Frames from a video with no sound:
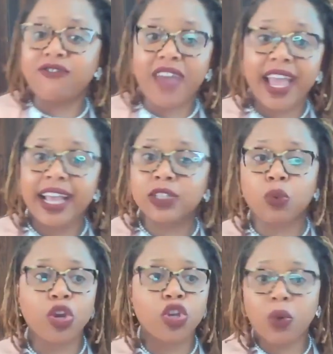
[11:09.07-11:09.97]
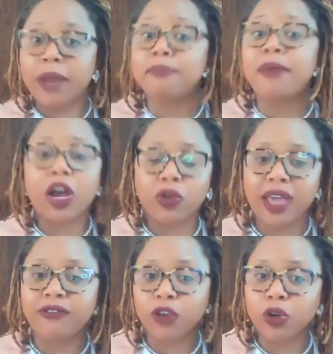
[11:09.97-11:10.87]
phase where you can model
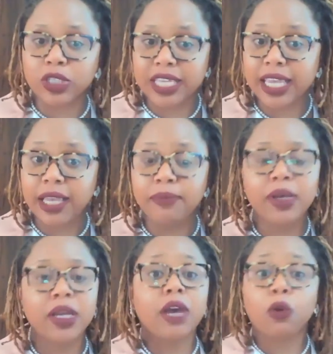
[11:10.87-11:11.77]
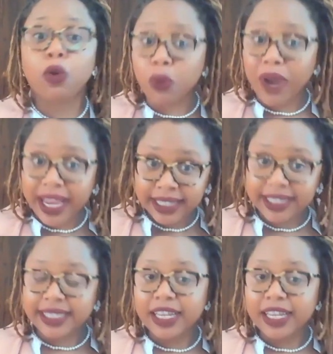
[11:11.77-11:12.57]
that for your team, great.